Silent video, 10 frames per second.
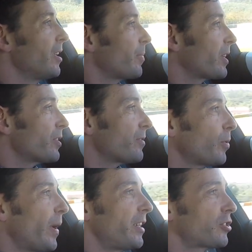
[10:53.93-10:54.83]
because of the
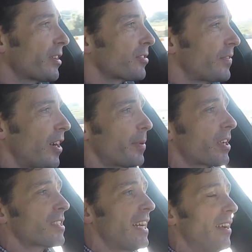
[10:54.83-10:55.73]
weight transfer,
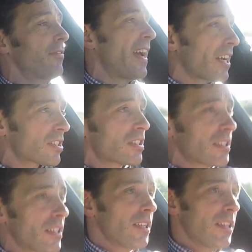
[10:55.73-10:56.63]
because that affects
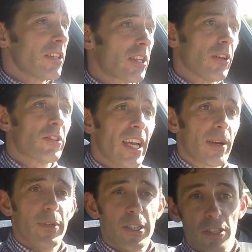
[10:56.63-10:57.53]
the contact
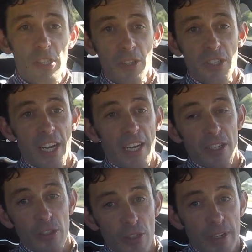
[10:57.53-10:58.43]
pressures on the tyres
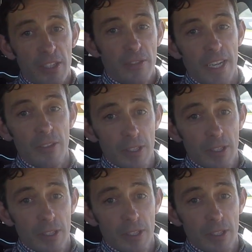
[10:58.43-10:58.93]
and all the rest of it.